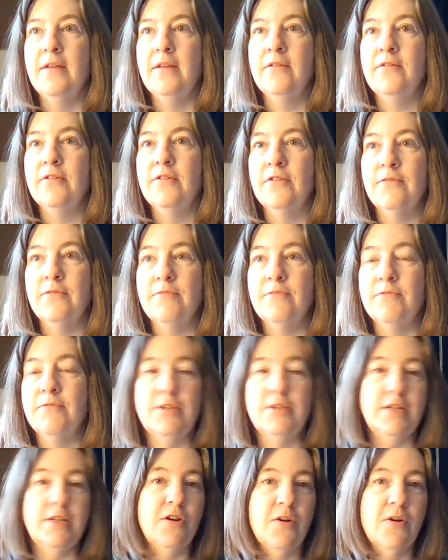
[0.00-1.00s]
just
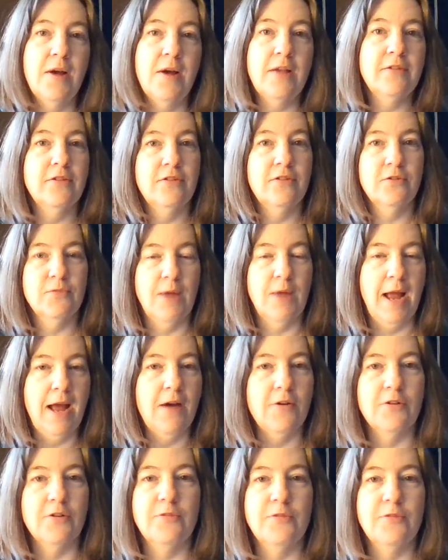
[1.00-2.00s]
see who else is
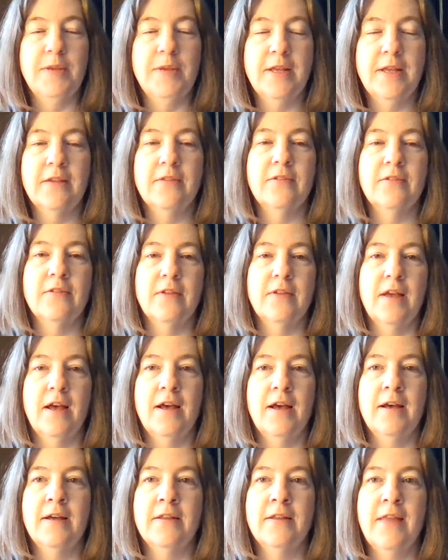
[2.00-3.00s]
around, because
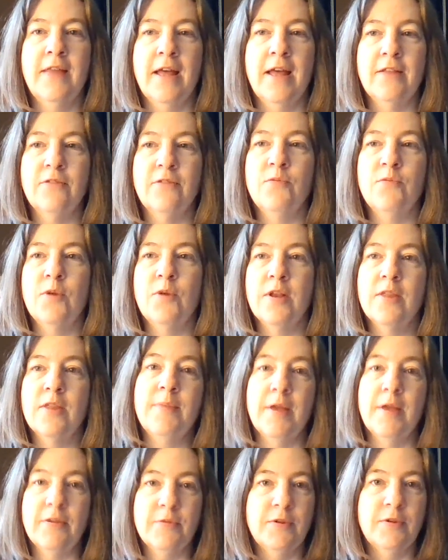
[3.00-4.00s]
that's one of the
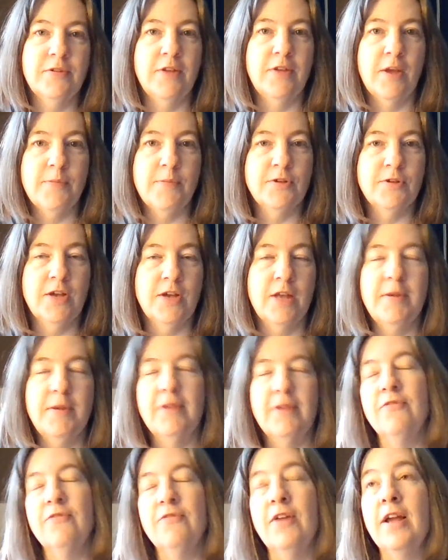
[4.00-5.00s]
best ways to help your child
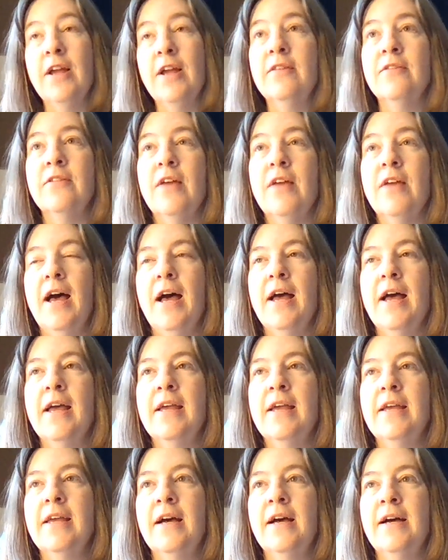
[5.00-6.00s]
make friends.
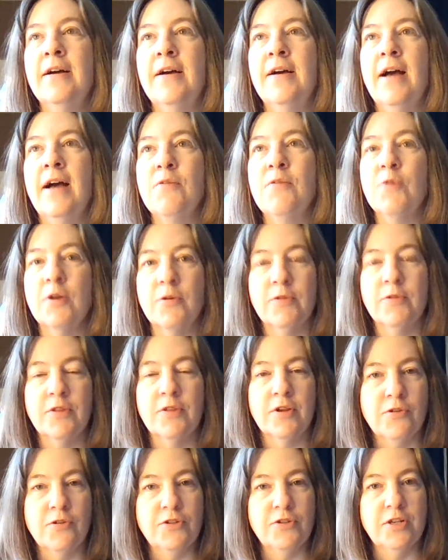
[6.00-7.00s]
I work with
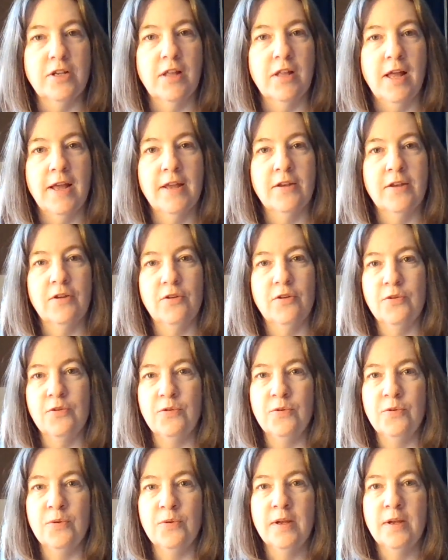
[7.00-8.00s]
a coaching client
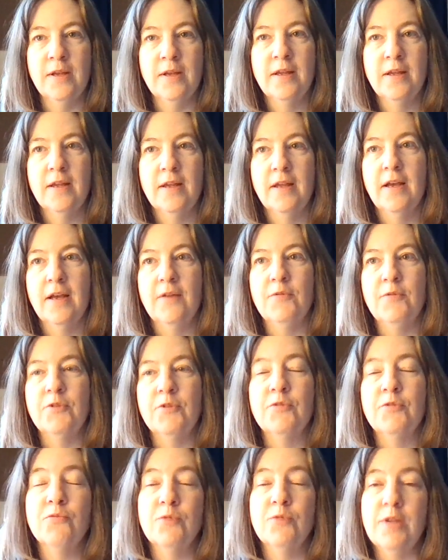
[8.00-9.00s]
who
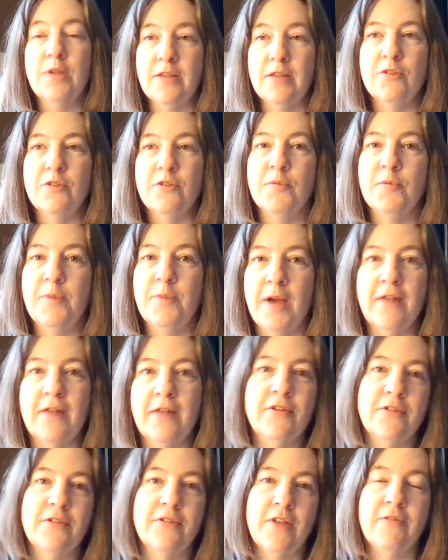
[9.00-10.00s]
was really super proud
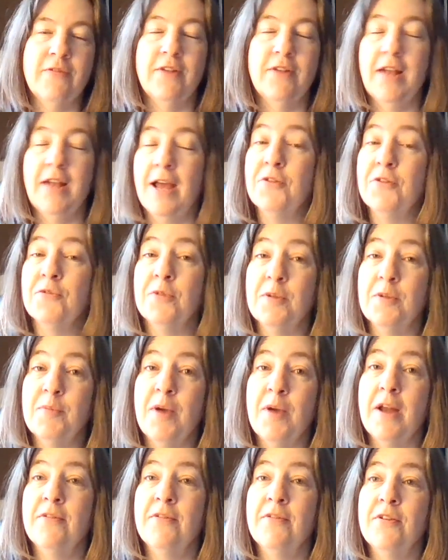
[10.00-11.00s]
of herself, and I was really
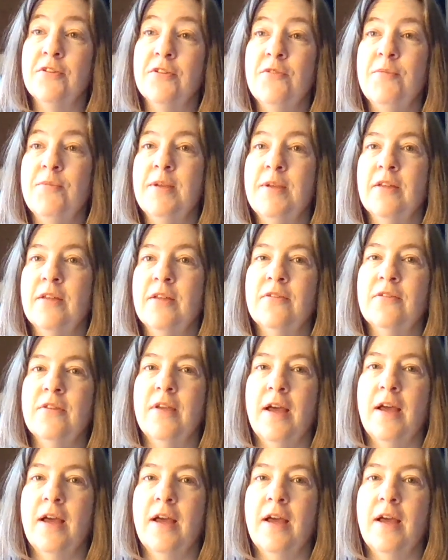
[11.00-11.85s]
proud of her too, because